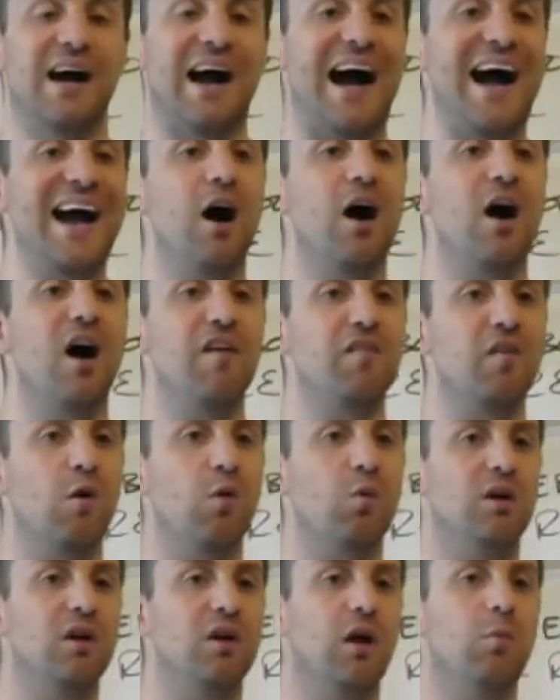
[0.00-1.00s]
I
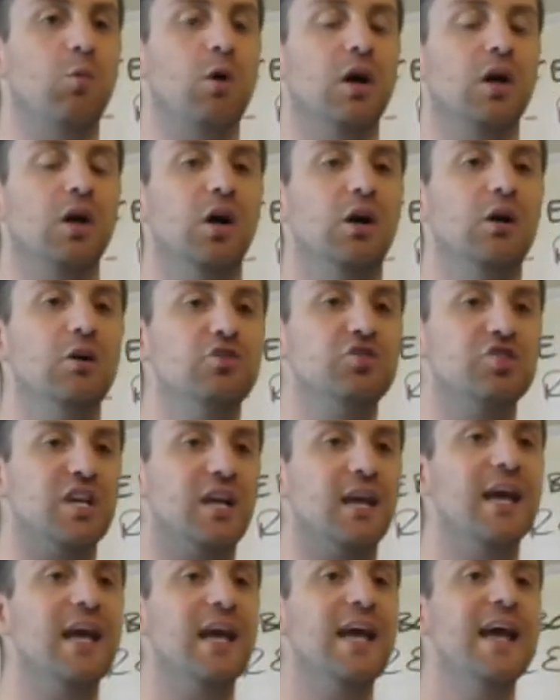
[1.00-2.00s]
offer one-on-one
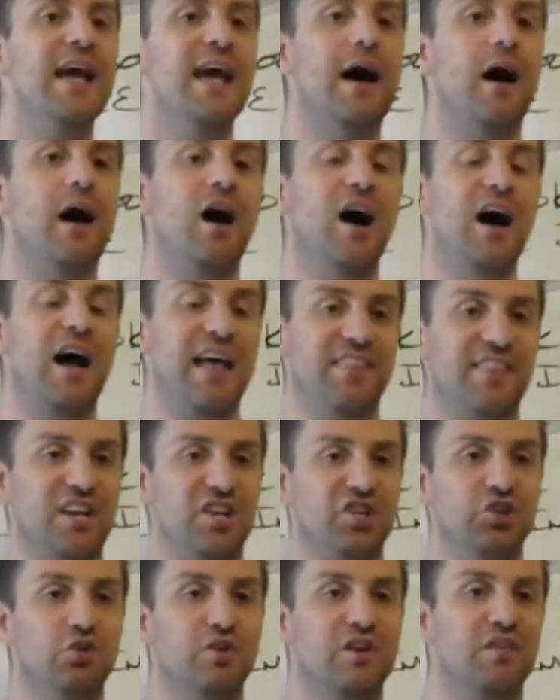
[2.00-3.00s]
coaching
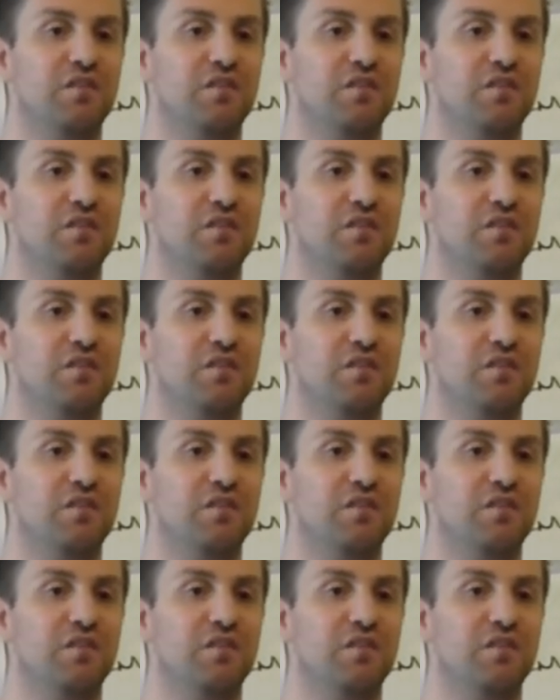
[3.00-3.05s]
that you can